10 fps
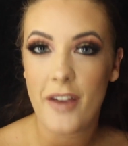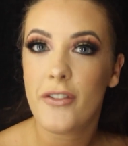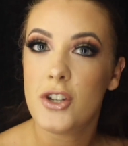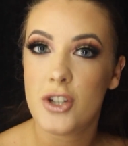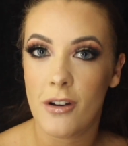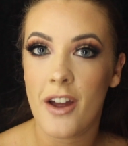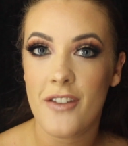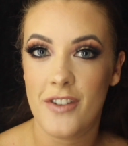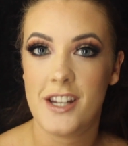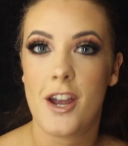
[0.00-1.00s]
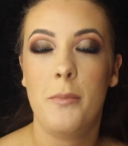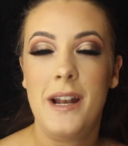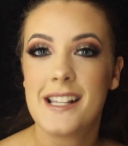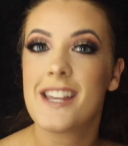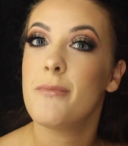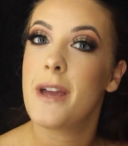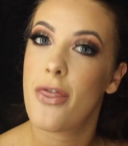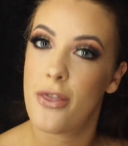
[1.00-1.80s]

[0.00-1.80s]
If you do like the video, please give me a